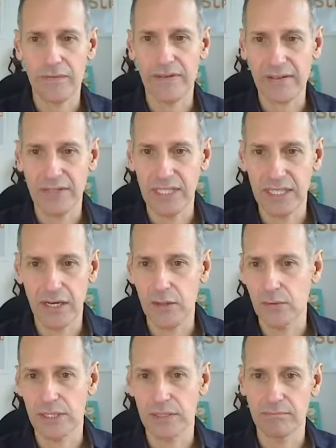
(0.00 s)
of our
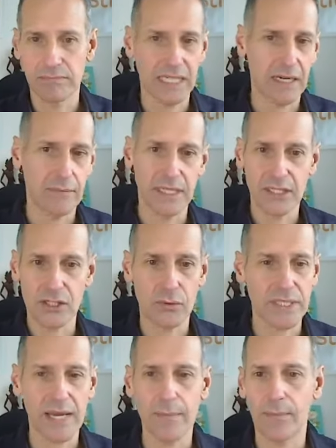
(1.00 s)
videos and
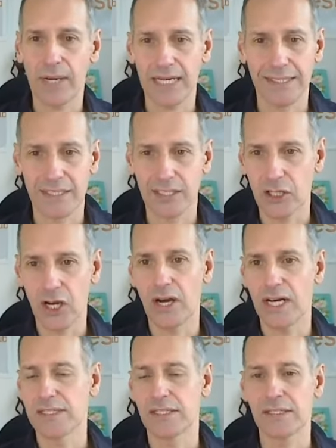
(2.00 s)
additional templates and
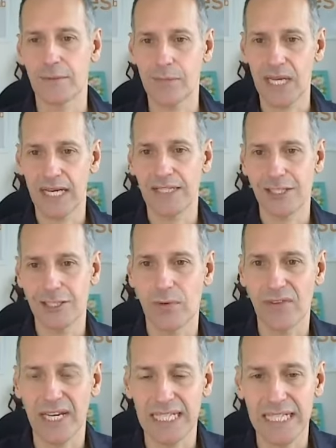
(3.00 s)
guides in some cases that
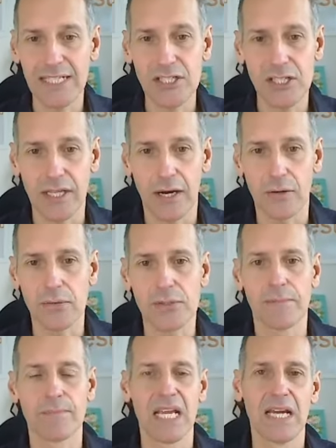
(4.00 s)
we've added into
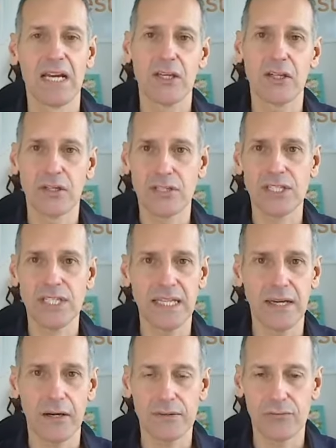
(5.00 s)
those. You can see
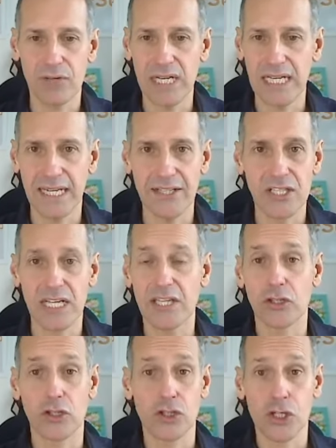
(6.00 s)
those really easily.
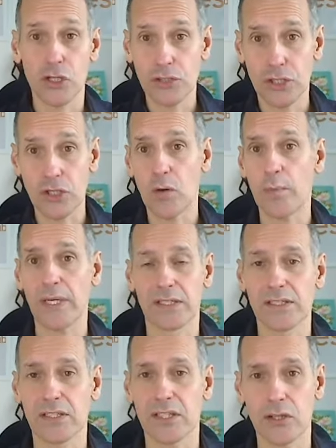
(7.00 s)
You can choose the
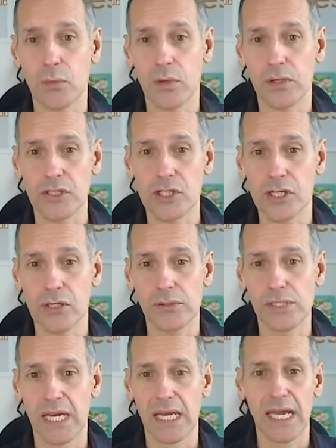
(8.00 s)
topics that you want to
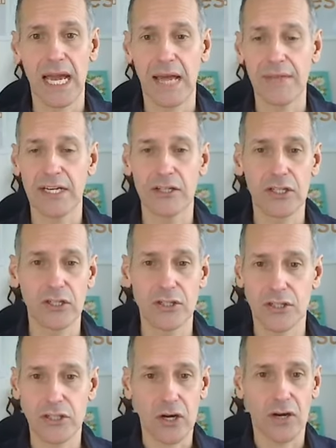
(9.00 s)
choose, and then you can
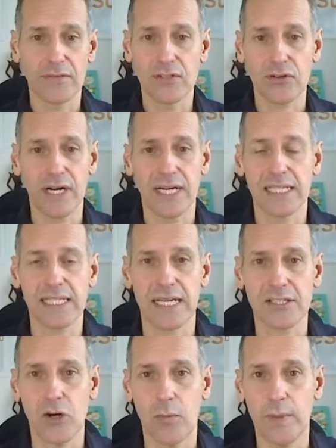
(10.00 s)
just dive straight into
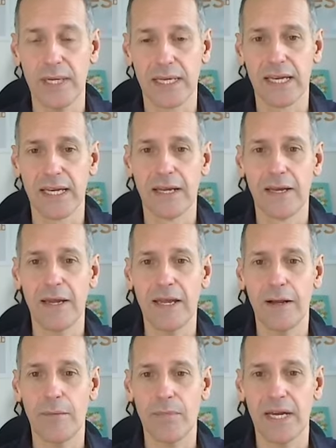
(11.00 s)
that topic
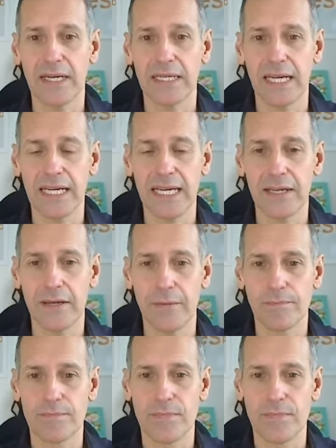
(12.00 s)
and get